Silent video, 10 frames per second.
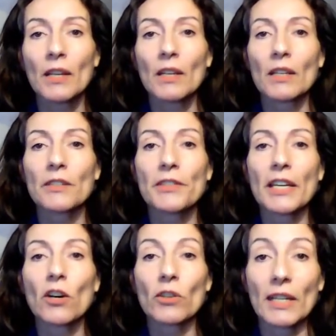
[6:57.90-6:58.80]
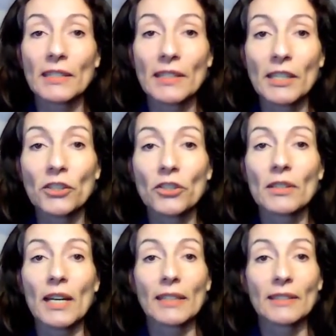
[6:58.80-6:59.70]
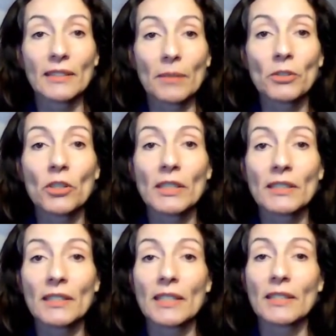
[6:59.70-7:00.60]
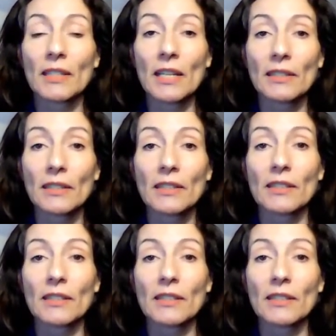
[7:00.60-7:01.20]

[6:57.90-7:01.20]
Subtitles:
If the organization accepts non-state entities